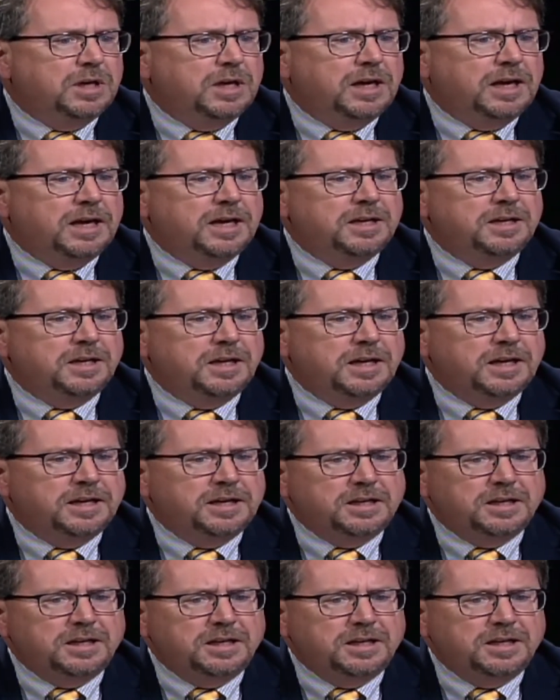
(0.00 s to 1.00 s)
And
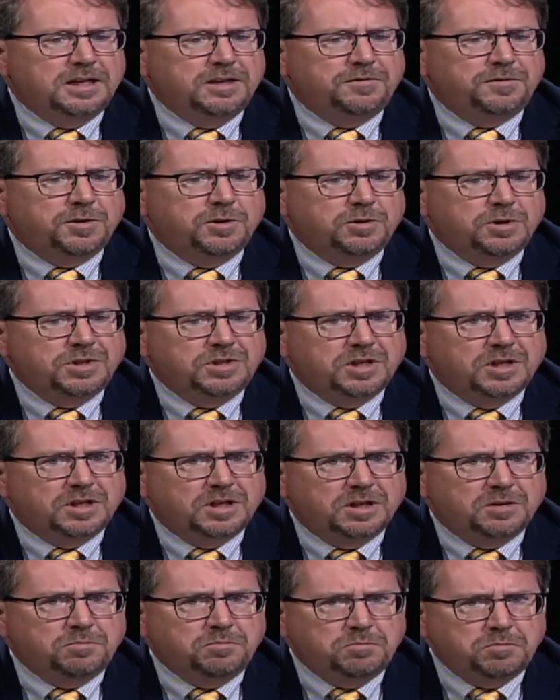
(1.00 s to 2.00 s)
if there is
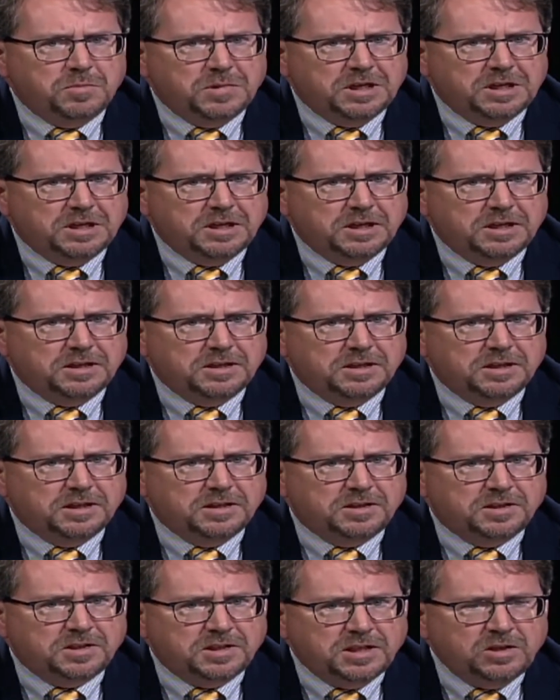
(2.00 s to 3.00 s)
a
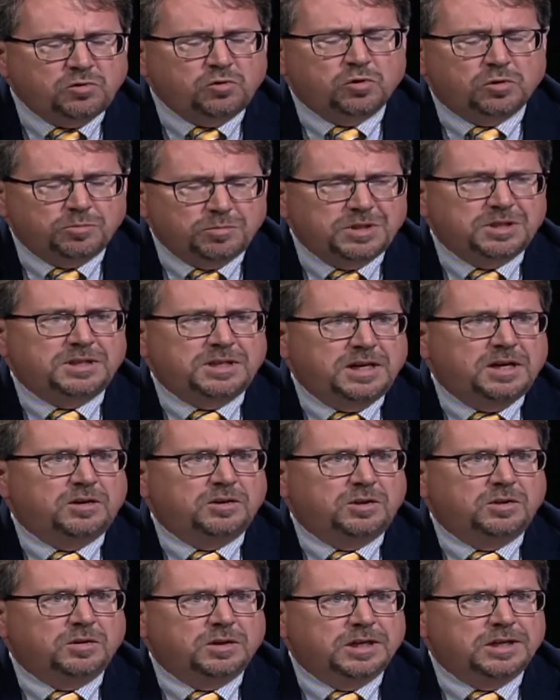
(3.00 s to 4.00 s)
central
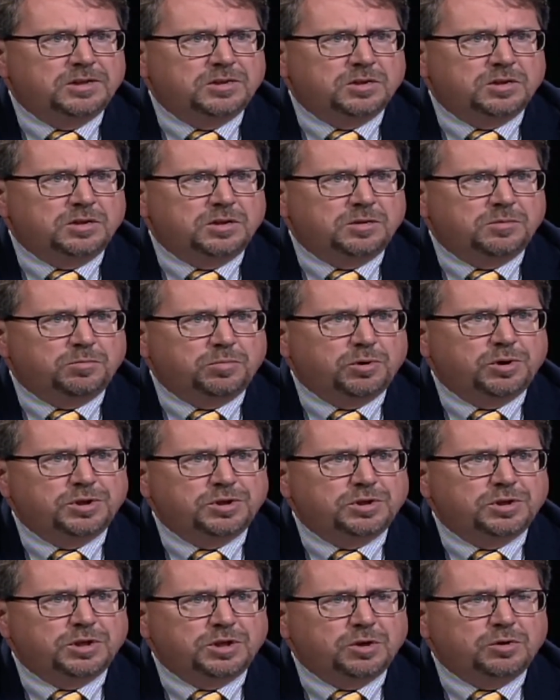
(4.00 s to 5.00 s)
miscalculation that
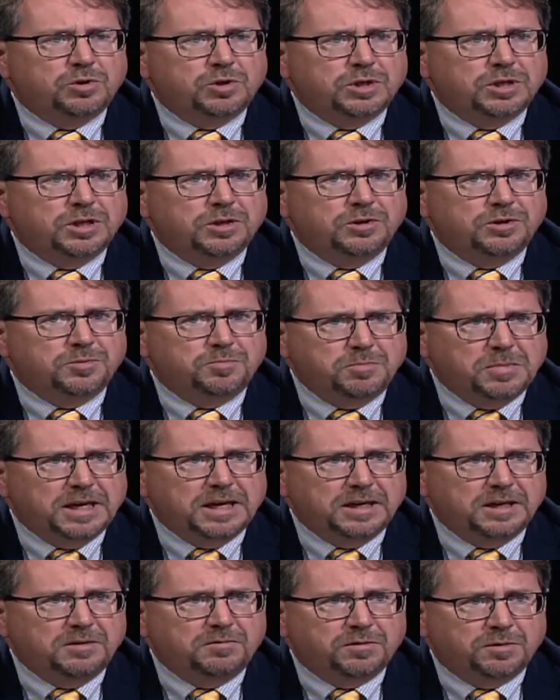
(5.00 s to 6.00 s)
British negotiators
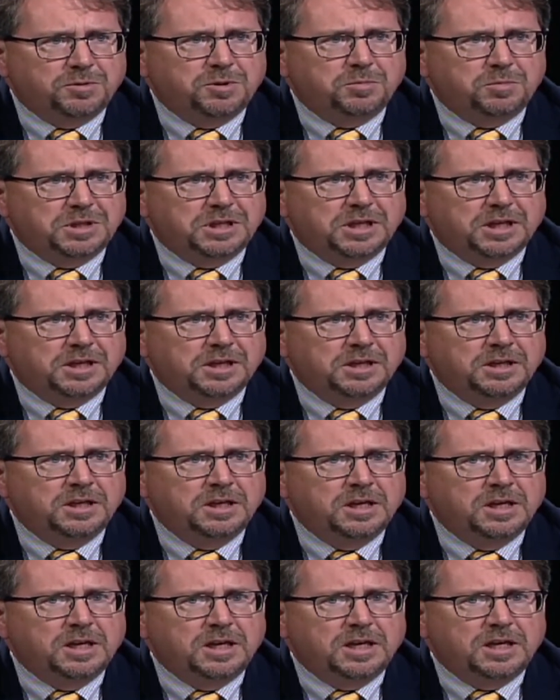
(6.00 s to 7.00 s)
made from the beginning,
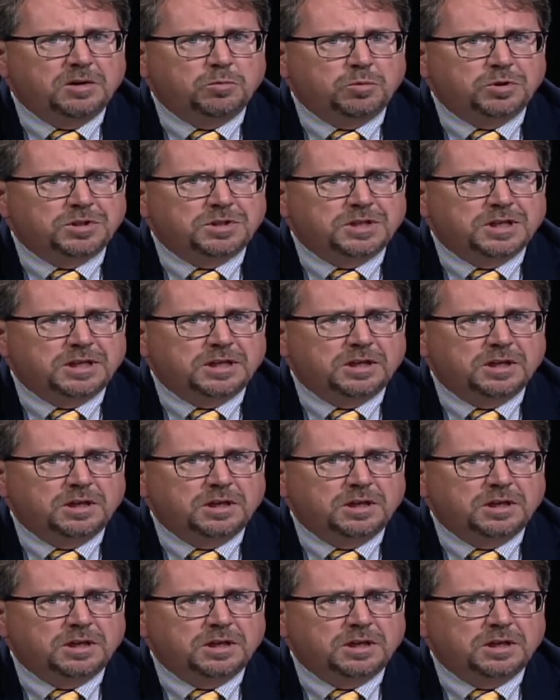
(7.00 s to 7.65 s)
it was that,